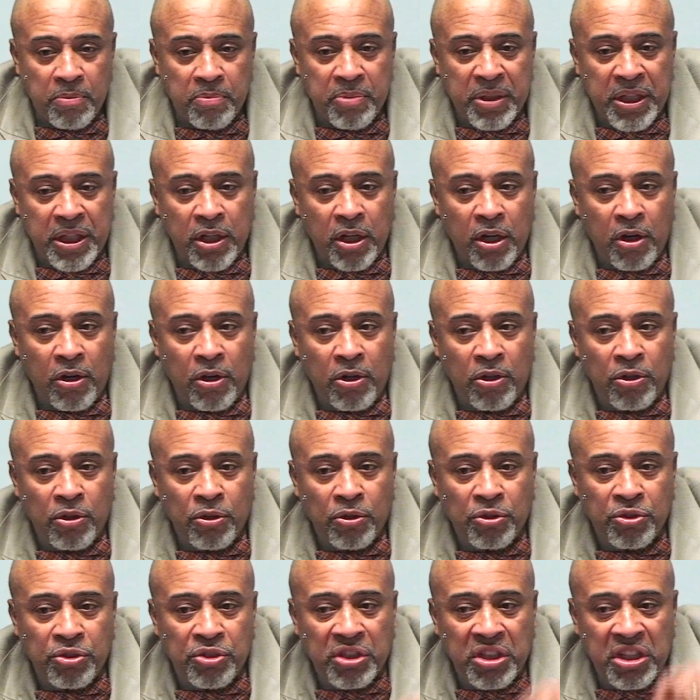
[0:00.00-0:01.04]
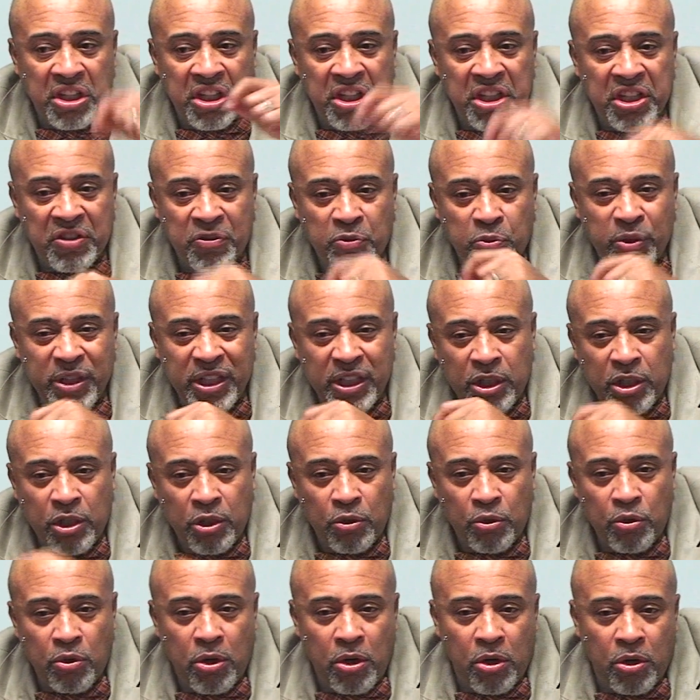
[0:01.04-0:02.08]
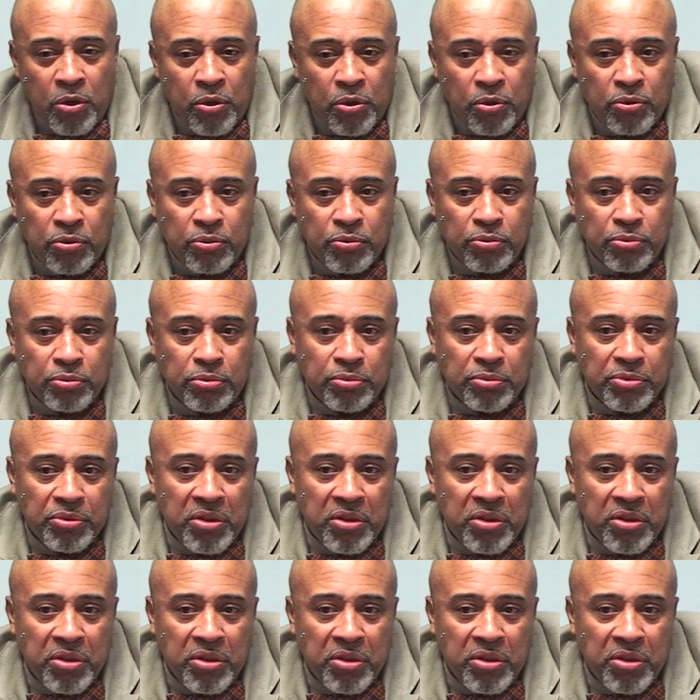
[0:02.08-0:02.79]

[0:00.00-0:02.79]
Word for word: Because if we go on